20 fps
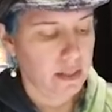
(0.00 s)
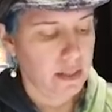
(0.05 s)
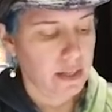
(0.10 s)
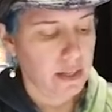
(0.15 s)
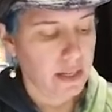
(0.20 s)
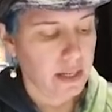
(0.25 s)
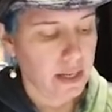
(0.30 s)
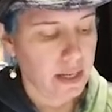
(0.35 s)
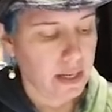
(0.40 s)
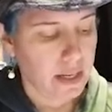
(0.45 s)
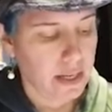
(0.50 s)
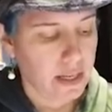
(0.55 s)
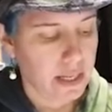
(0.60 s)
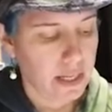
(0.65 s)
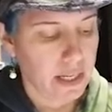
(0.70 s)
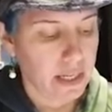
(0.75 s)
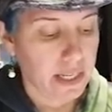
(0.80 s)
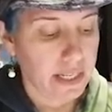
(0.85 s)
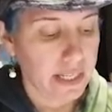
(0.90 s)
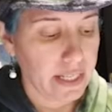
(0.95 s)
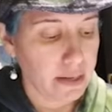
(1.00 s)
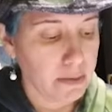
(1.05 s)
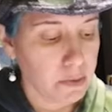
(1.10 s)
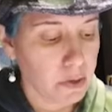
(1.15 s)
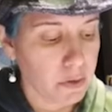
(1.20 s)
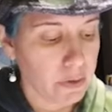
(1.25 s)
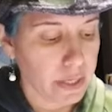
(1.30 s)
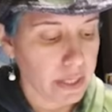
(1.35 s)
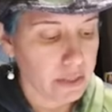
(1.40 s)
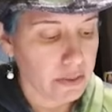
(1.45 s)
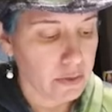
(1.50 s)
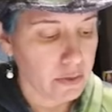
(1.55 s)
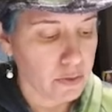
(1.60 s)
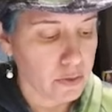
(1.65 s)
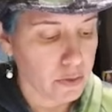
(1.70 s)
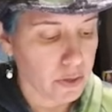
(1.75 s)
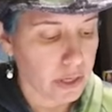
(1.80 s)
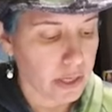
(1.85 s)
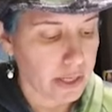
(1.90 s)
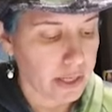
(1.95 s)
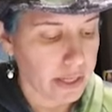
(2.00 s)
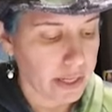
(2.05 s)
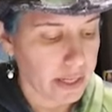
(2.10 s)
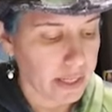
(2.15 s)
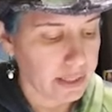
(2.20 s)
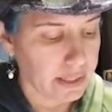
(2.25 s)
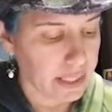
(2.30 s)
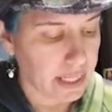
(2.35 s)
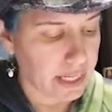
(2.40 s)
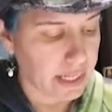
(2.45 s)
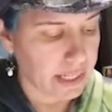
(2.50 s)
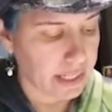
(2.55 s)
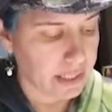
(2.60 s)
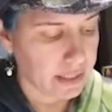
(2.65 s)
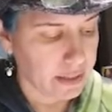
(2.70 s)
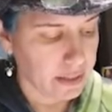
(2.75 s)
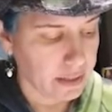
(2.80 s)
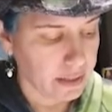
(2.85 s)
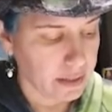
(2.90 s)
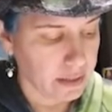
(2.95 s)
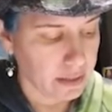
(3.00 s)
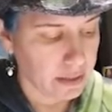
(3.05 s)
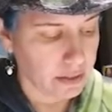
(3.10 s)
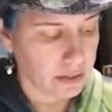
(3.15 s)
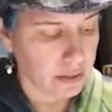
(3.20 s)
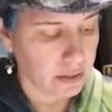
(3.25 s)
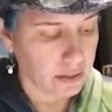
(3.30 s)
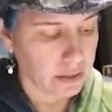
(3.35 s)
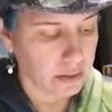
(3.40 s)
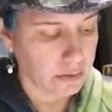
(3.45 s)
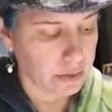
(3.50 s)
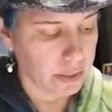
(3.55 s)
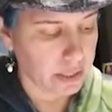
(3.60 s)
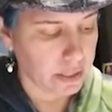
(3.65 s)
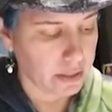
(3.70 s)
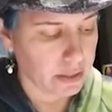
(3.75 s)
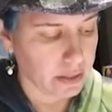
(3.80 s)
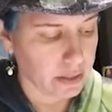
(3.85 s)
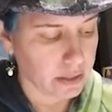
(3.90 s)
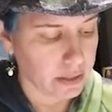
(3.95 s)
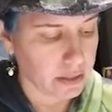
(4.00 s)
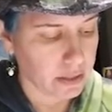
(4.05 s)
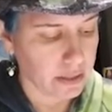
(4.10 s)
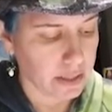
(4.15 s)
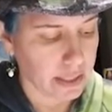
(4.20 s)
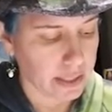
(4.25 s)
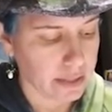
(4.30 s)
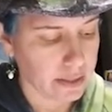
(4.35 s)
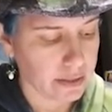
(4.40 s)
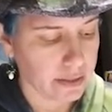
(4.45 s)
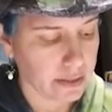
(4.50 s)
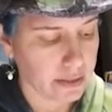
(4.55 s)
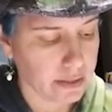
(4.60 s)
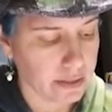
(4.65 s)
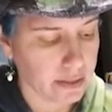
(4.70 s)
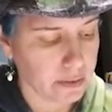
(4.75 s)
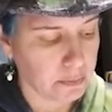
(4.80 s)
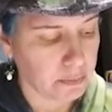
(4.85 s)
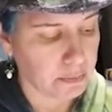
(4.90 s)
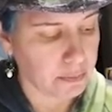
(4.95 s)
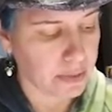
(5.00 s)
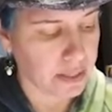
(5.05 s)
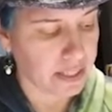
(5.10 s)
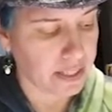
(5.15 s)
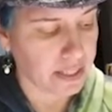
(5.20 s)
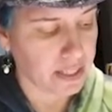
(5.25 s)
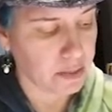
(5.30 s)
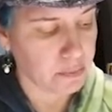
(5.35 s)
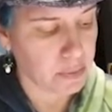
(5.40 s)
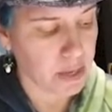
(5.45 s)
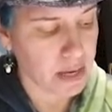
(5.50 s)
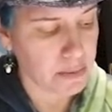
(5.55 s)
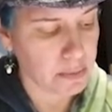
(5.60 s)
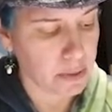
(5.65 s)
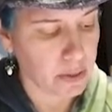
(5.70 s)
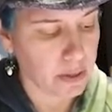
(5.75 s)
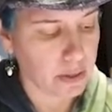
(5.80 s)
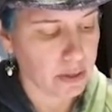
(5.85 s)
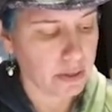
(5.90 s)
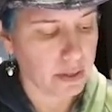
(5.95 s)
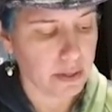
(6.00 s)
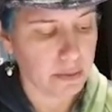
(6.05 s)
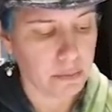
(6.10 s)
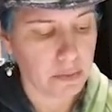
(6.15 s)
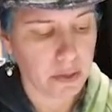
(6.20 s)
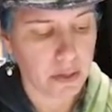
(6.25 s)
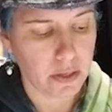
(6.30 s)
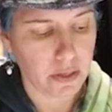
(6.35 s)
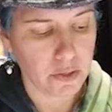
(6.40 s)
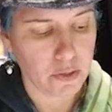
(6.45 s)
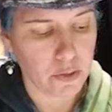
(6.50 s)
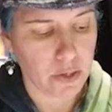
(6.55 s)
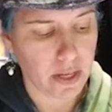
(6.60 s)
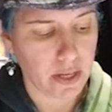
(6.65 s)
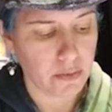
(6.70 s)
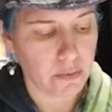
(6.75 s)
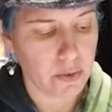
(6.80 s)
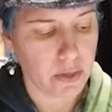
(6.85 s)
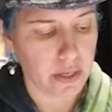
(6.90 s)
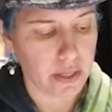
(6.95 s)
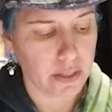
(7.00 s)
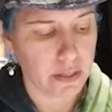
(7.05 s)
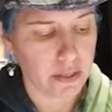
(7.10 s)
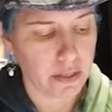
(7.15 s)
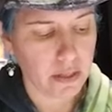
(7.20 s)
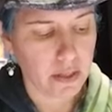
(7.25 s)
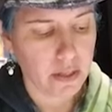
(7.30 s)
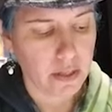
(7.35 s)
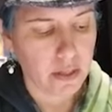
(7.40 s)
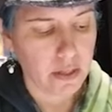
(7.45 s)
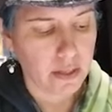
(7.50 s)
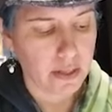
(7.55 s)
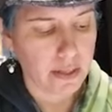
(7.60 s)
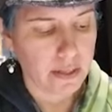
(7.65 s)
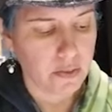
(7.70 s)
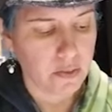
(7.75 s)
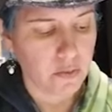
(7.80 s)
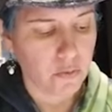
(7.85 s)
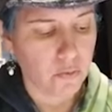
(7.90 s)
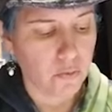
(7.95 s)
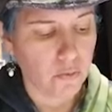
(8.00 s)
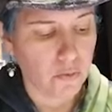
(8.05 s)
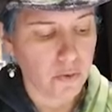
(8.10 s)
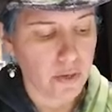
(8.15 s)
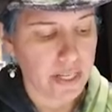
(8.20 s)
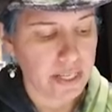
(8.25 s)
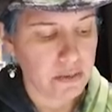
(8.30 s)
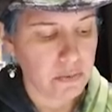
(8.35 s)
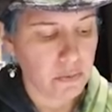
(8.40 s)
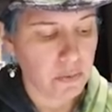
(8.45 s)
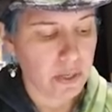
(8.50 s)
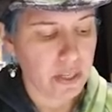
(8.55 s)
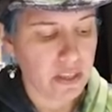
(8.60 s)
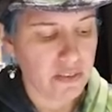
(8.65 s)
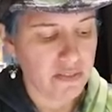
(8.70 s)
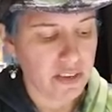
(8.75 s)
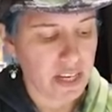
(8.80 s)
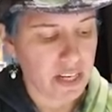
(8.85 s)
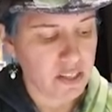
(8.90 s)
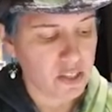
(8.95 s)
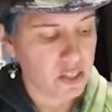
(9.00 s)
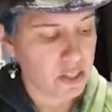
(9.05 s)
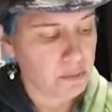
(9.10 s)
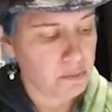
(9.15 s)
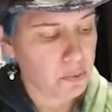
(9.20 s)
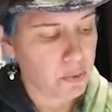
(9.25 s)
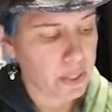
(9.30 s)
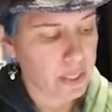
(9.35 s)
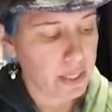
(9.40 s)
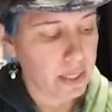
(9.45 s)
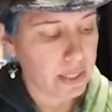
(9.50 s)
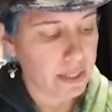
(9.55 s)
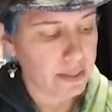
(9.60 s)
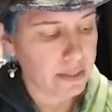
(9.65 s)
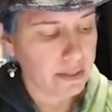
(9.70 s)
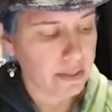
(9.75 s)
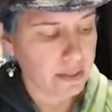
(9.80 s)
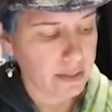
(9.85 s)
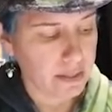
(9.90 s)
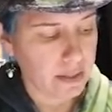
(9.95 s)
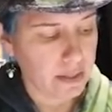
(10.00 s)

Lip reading: And I am going to draw a line going across my paper. I'm going to draw one right where the vanishing point is.